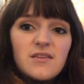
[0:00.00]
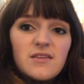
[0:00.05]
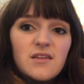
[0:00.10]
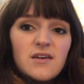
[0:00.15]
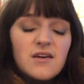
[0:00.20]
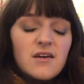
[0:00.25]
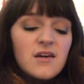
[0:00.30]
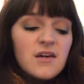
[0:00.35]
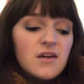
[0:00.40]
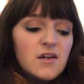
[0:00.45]

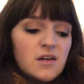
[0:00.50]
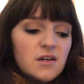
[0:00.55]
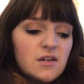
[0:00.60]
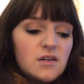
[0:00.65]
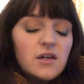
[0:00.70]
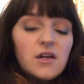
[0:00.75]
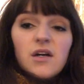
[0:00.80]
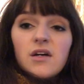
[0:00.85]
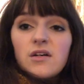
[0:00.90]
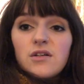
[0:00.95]
the
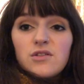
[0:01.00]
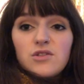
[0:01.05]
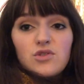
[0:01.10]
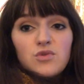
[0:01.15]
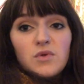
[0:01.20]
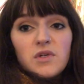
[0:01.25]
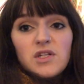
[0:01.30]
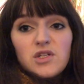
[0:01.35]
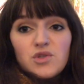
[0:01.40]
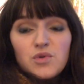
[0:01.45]

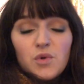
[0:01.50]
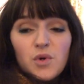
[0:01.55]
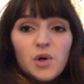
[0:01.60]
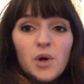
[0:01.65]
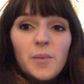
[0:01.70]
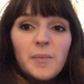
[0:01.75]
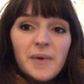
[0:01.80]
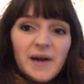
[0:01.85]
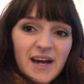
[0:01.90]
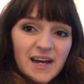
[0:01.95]
Swedish Royal
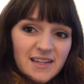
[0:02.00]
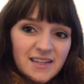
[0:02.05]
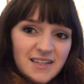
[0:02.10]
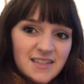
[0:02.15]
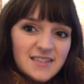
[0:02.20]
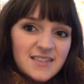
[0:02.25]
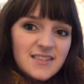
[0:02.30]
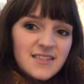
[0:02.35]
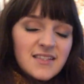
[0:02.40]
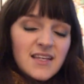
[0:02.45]

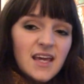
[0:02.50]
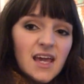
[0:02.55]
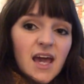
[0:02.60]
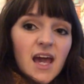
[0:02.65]
Palace.